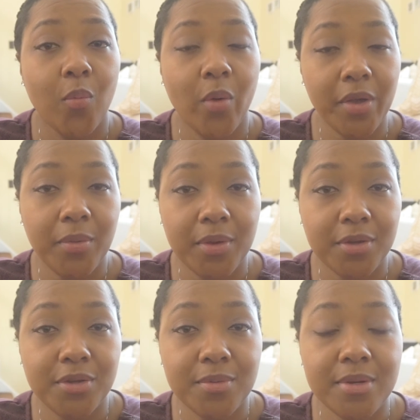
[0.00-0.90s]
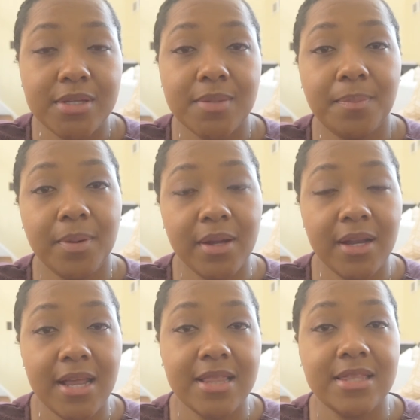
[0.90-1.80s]
what you can do is put
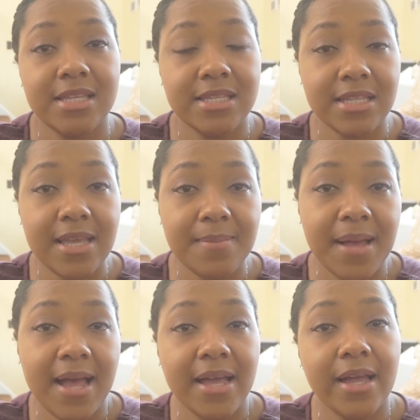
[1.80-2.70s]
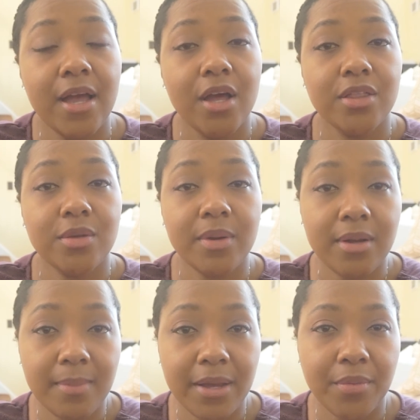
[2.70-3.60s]
it in the steam bag, throw it
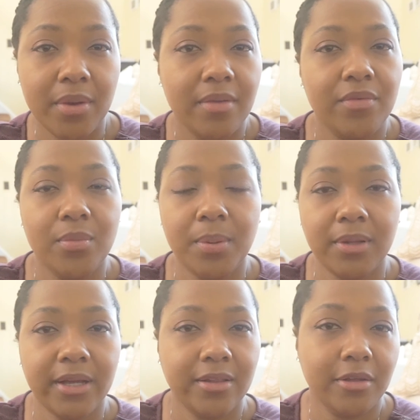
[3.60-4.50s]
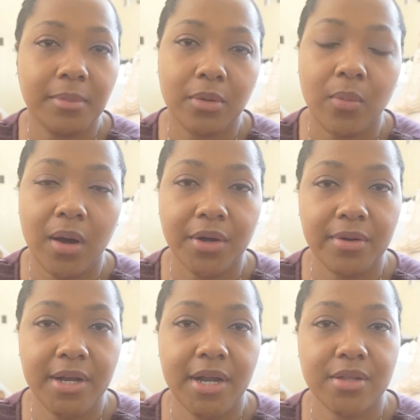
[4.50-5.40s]
in the microwave. You put like a little bit of
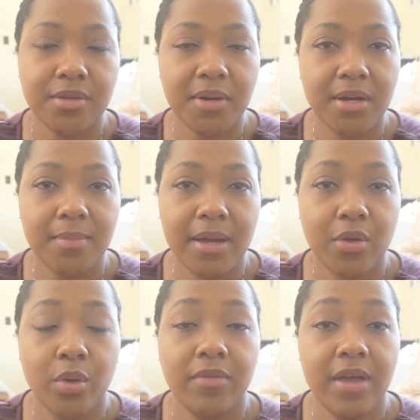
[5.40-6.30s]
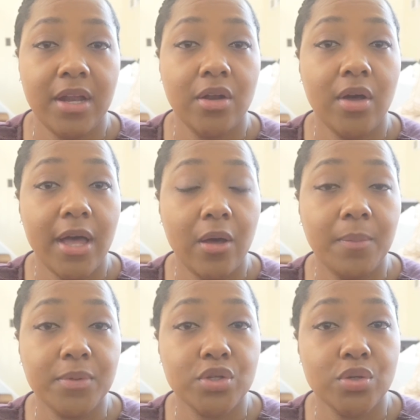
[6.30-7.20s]
water in there, throw it in the microwave, and it'll
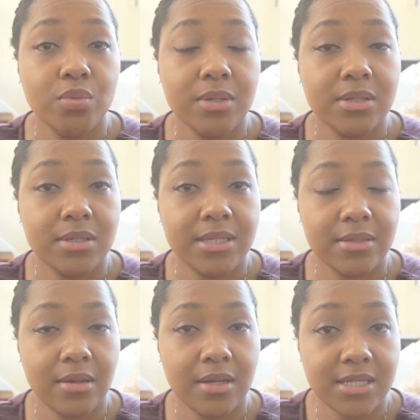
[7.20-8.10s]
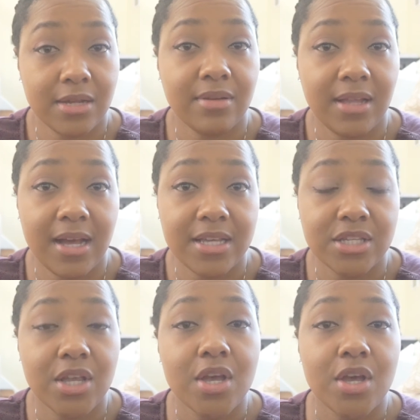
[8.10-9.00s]
help to
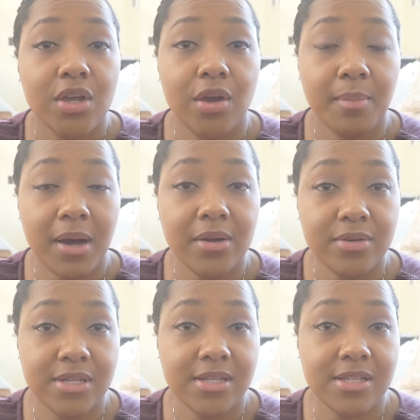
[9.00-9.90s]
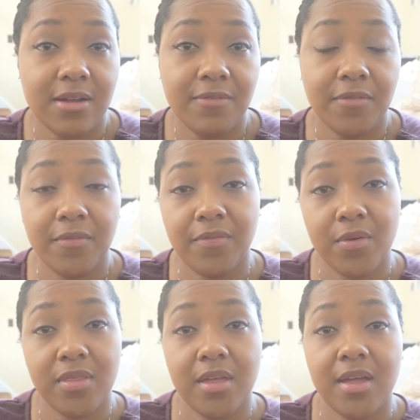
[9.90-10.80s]
sterilize your bottles and stuff
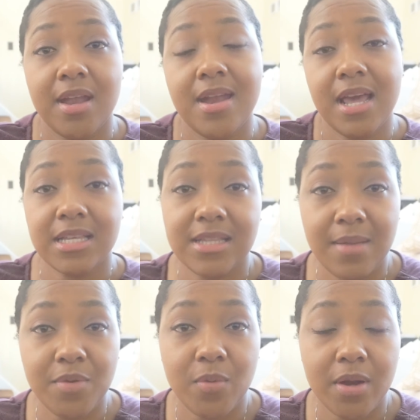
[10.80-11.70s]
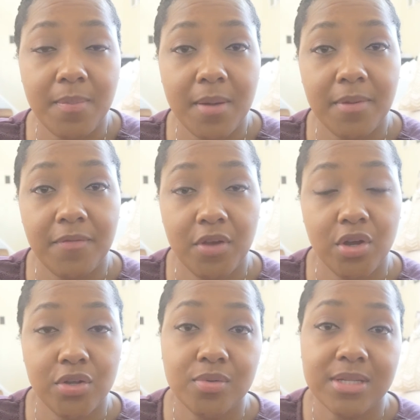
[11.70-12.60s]
for the next time you want to pump, if you're
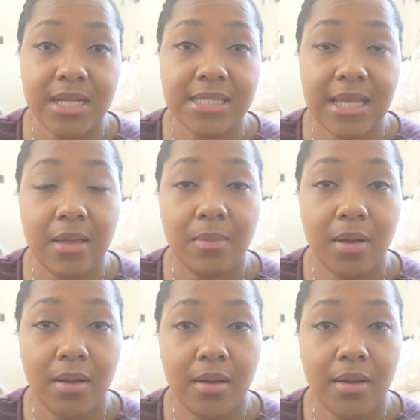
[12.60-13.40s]
going to use that same